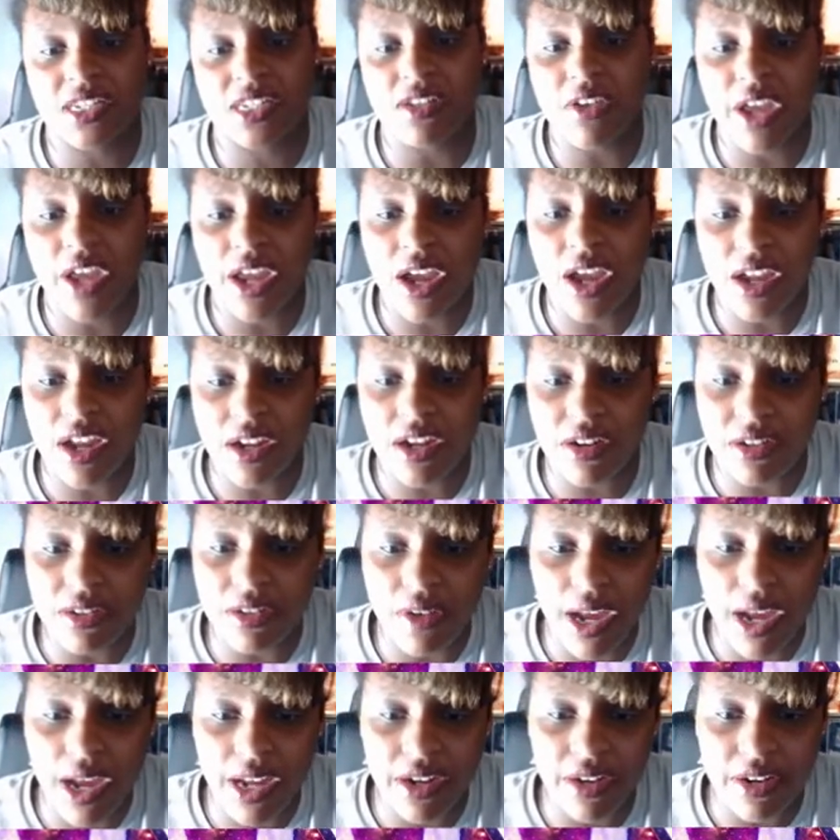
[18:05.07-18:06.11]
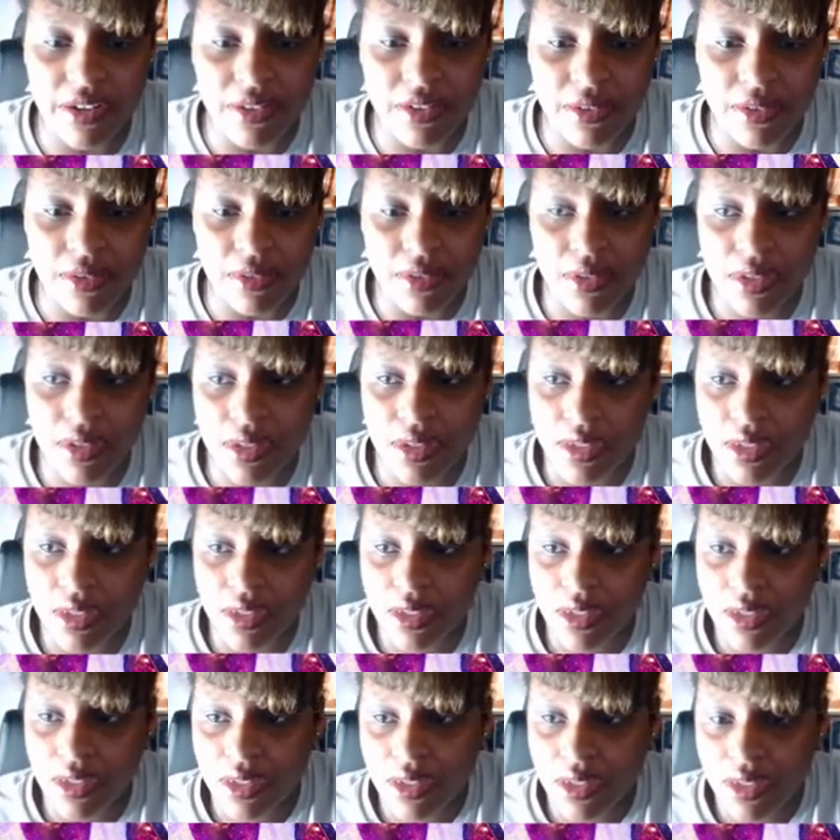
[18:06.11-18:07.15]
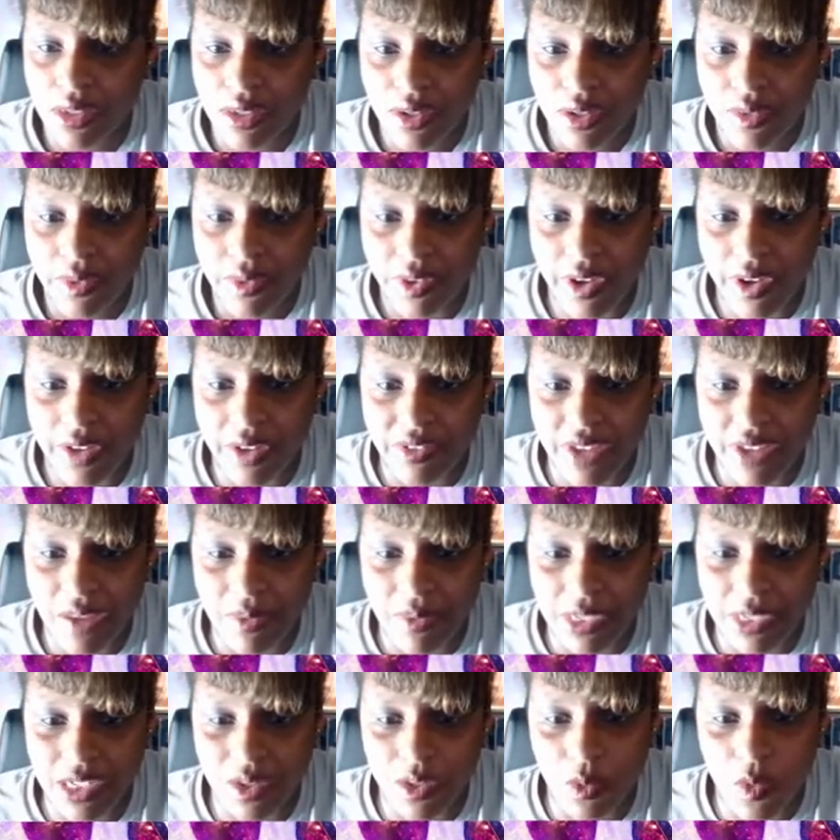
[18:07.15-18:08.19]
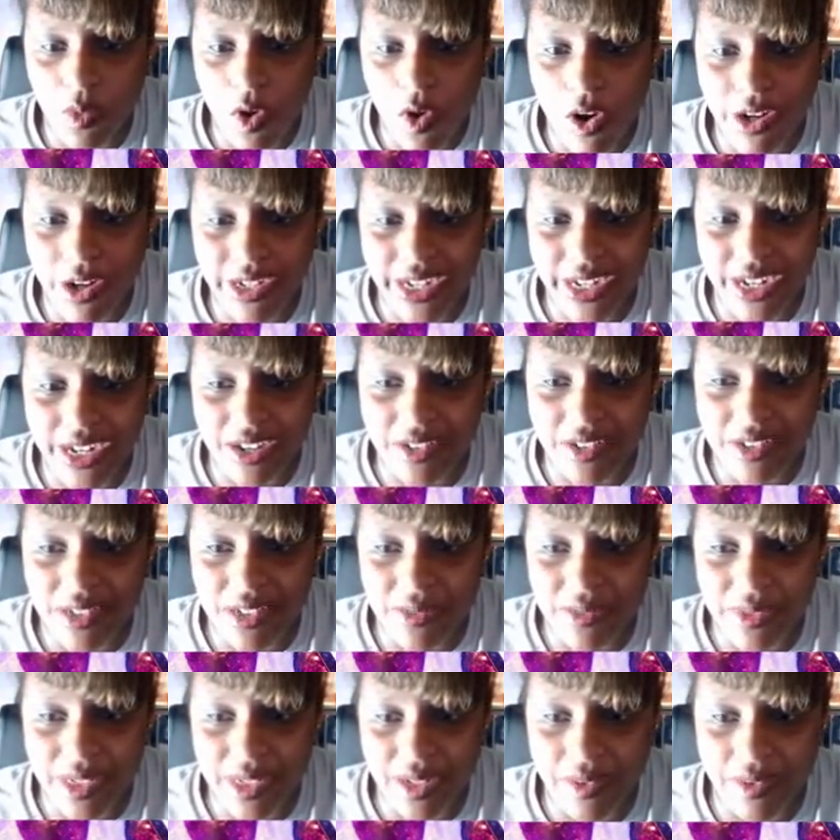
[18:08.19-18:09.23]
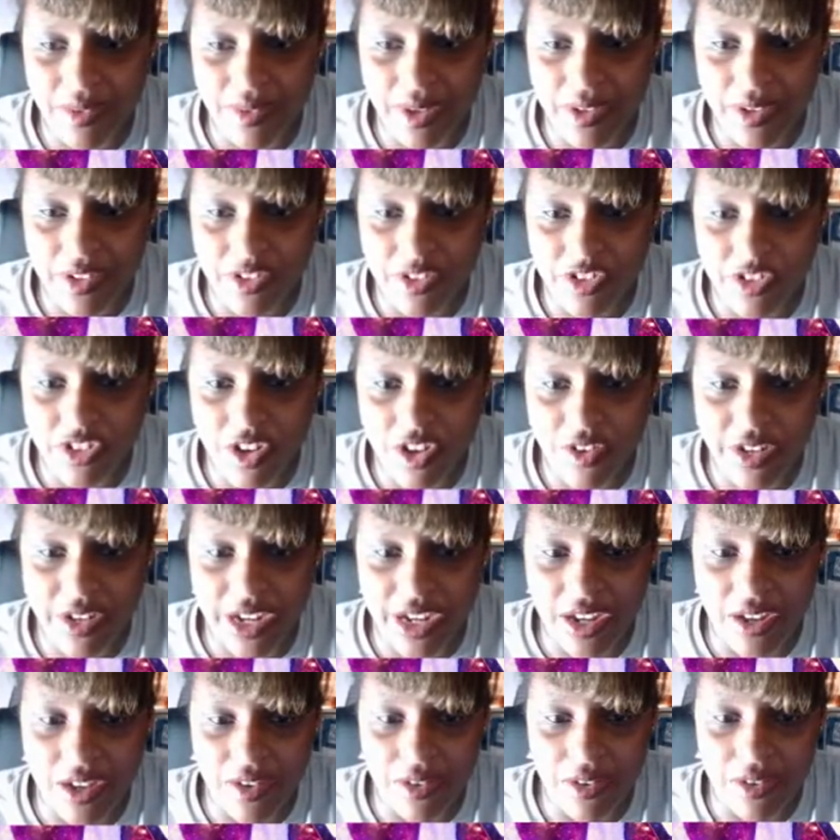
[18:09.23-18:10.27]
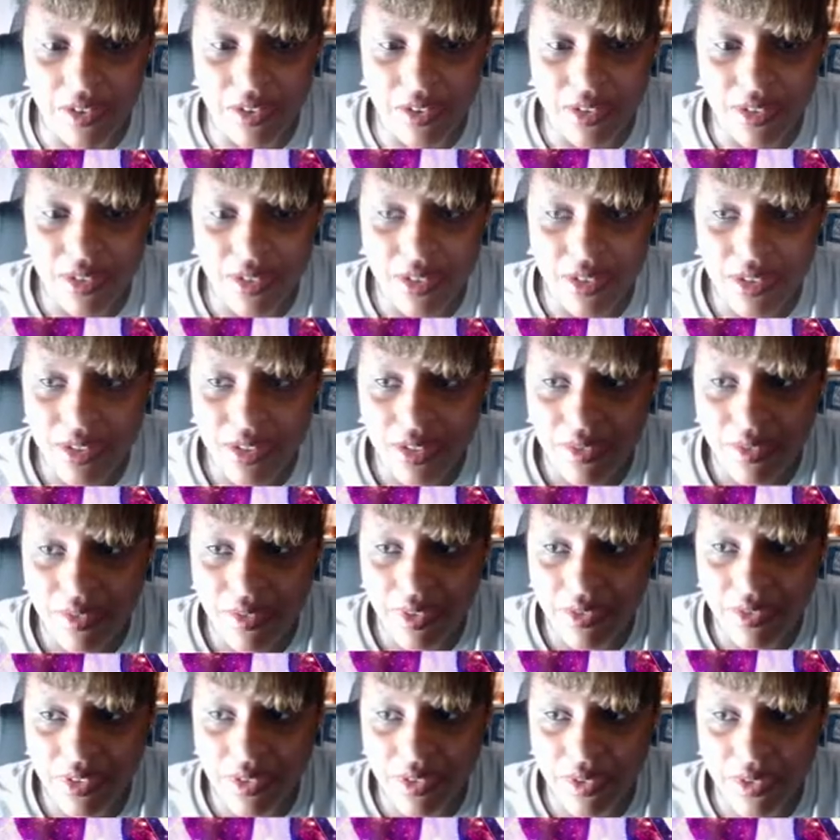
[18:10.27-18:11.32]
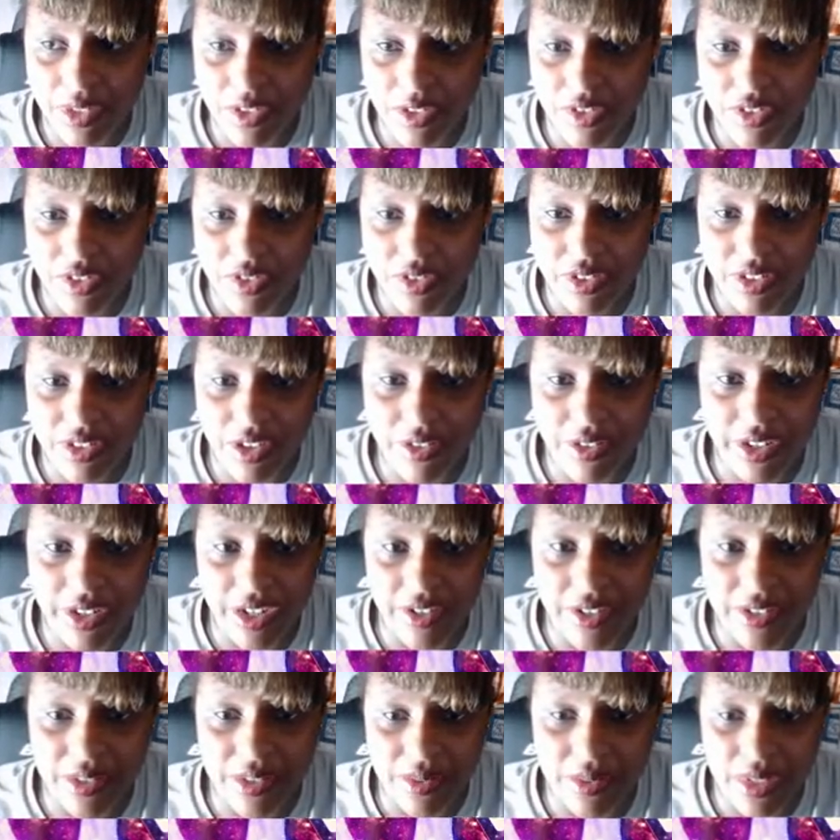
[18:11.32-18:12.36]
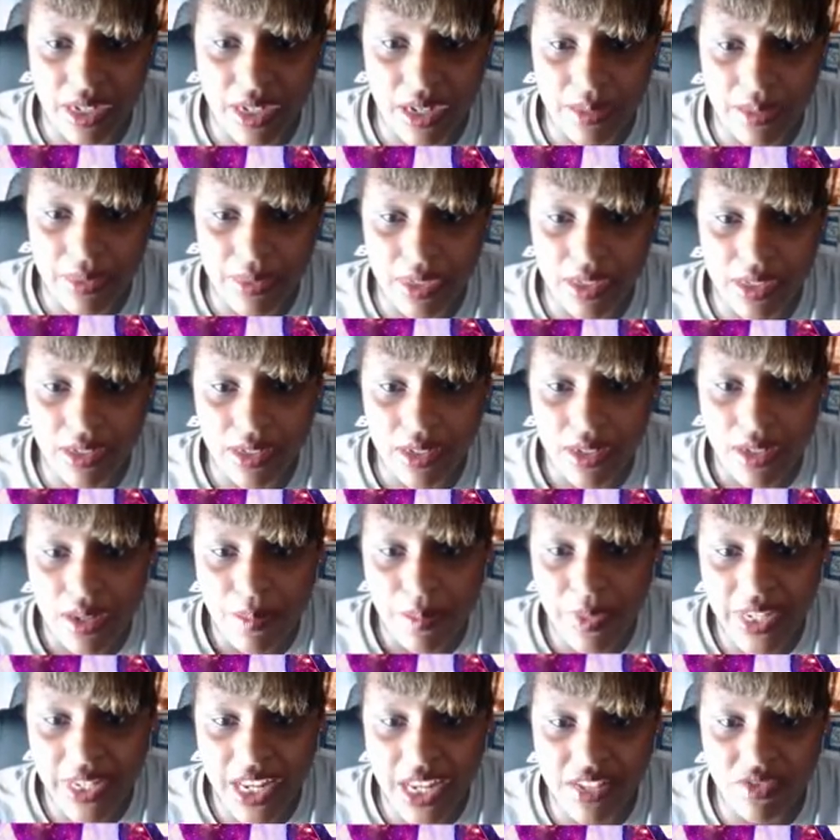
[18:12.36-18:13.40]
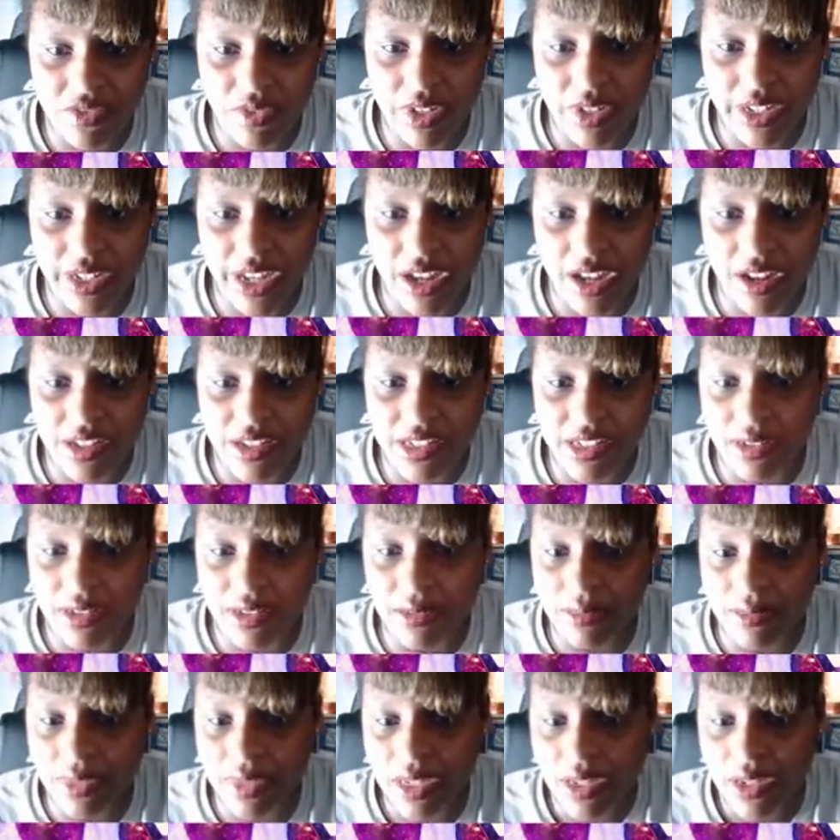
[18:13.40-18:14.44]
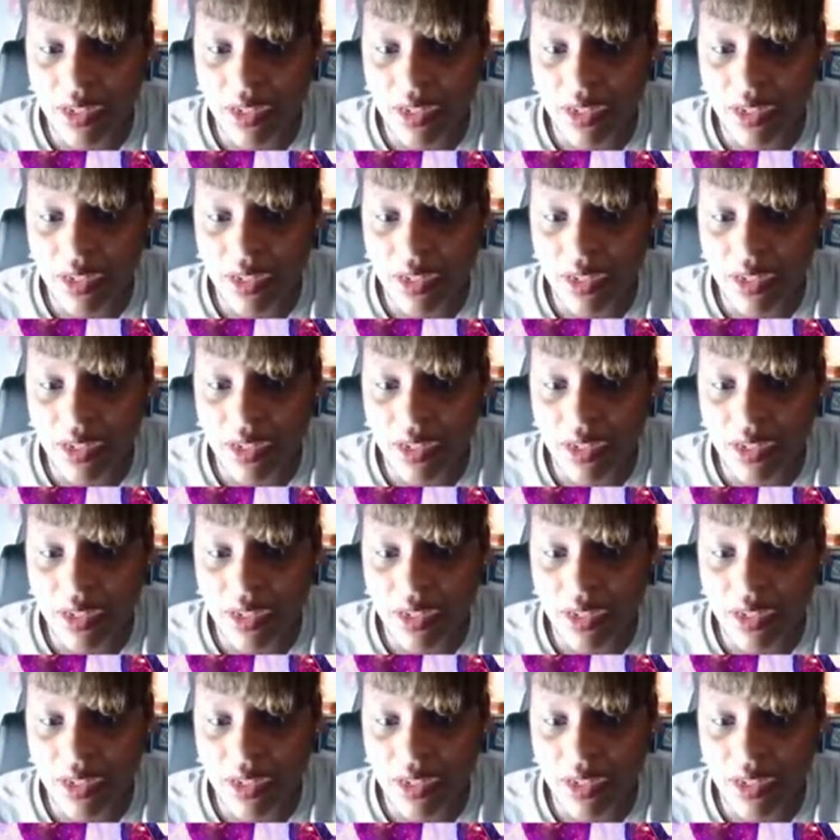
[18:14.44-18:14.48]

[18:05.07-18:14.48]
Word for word: Okay, I hear you, I hear you. We're gonna have to have a little war down sometime. we to have a little showdown. We'll have to do a little showdown sometime, huh? But that's really awesome.